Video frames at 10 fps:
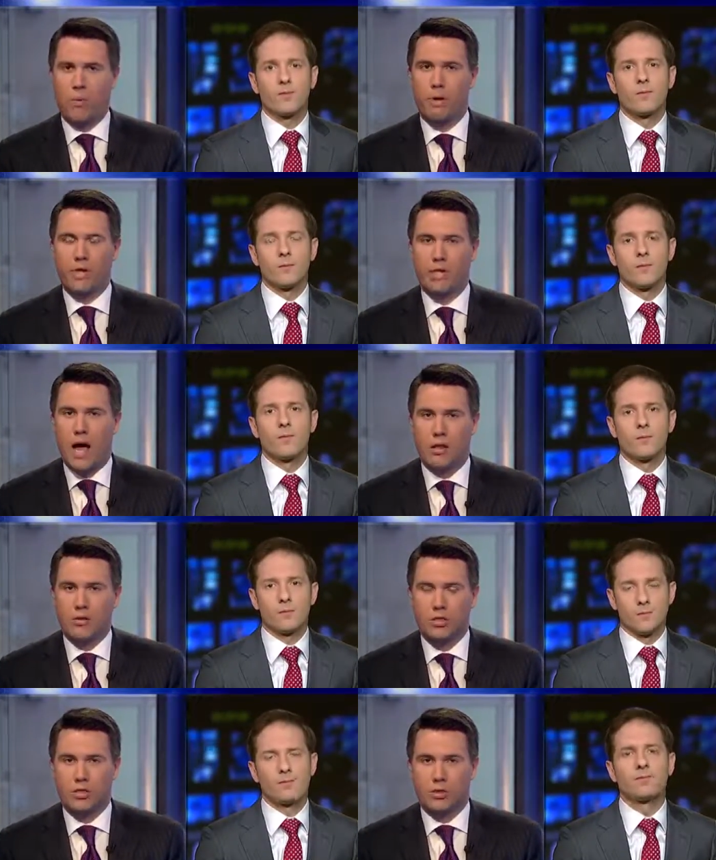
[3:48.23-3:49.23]
Speaker 1: billion dollar
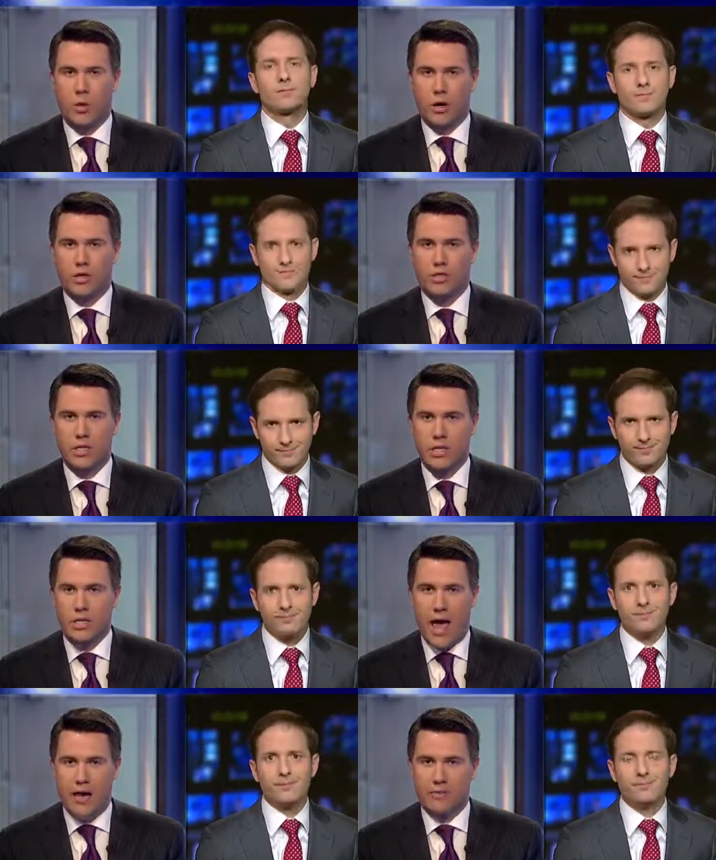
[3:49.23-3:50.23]
destroyers that need
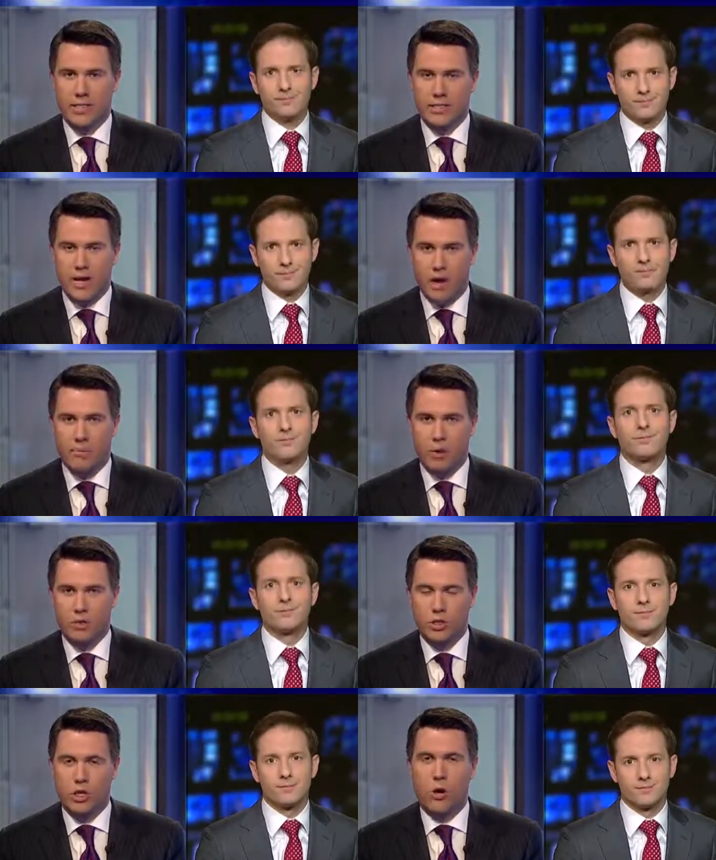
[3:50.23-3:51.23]
to have need
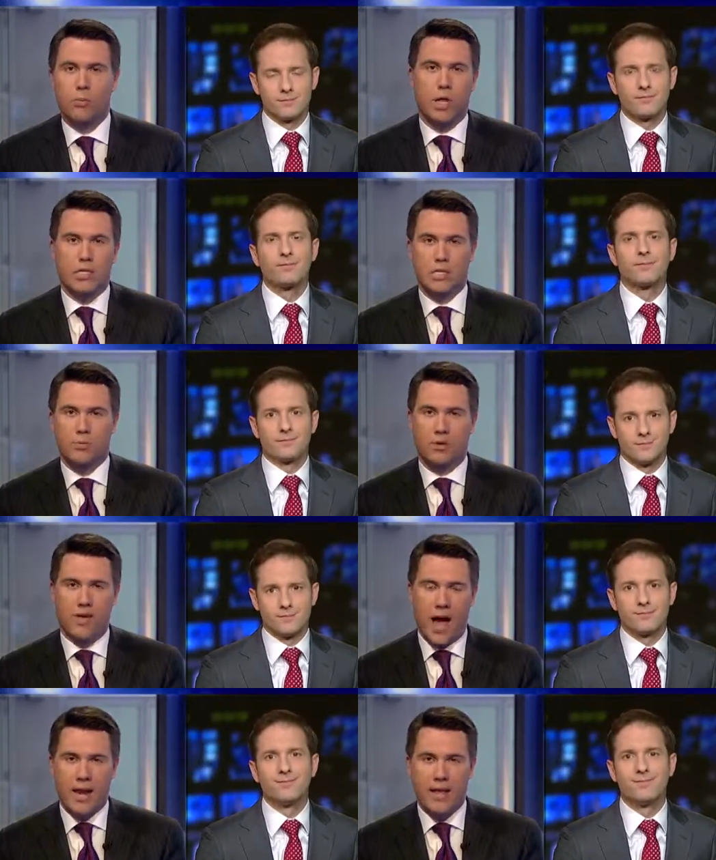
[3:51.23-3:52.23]
tugboats to go places. We've
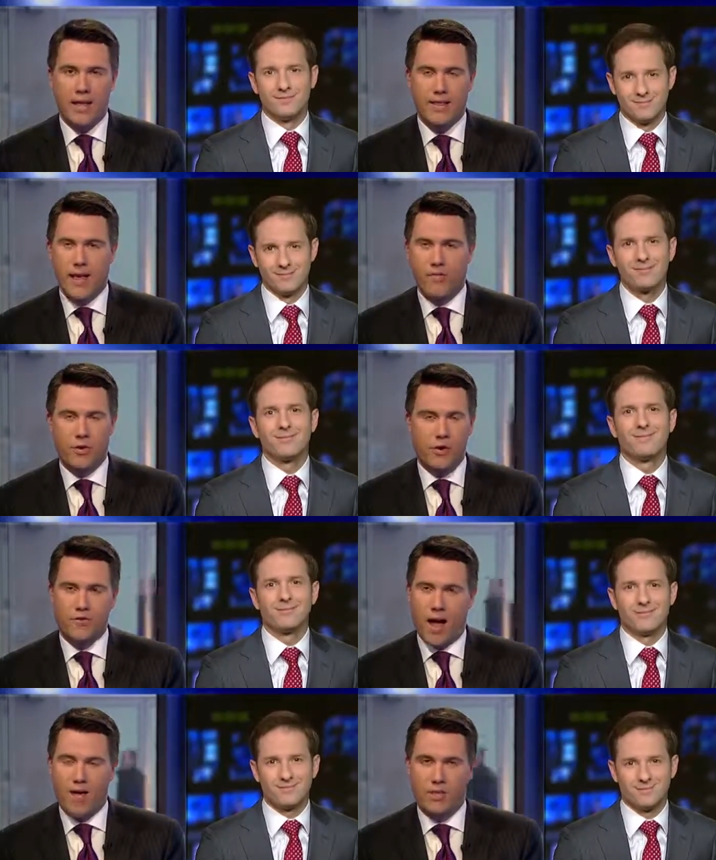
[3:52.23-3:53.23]
got the
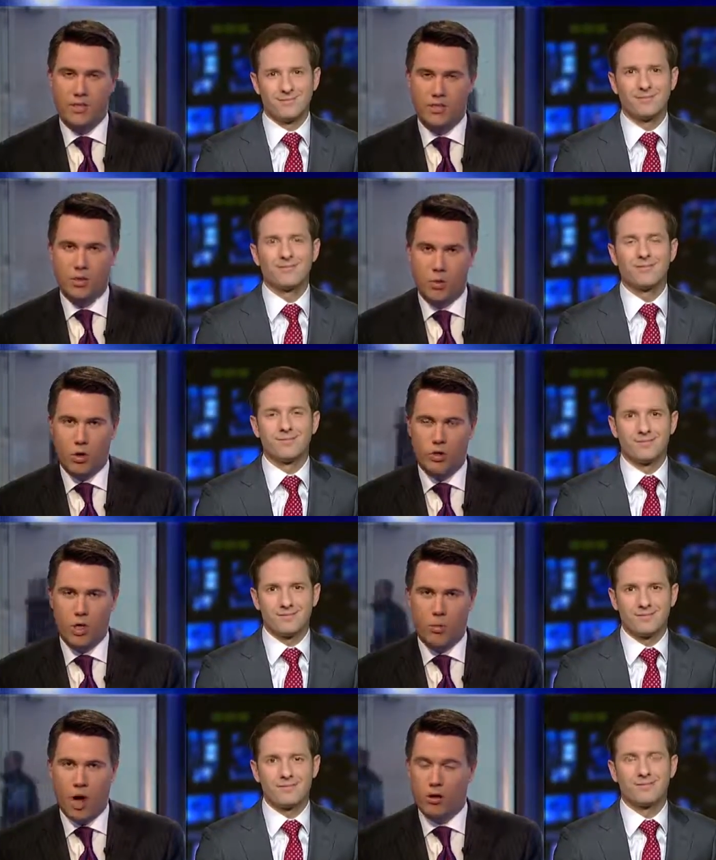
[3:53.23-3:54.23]
F-35 that doesn't work
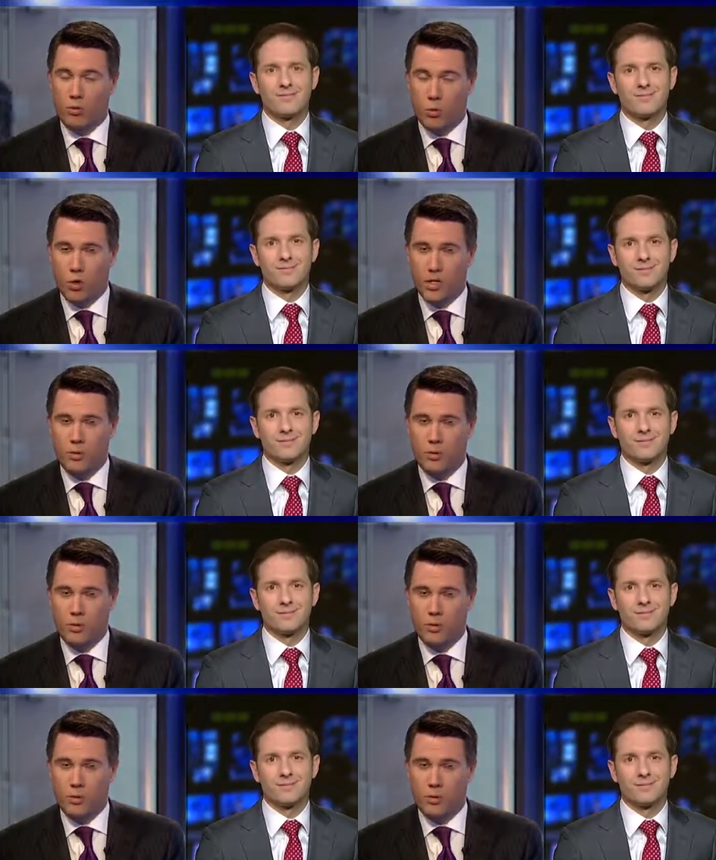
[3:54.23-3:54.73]
so well or work as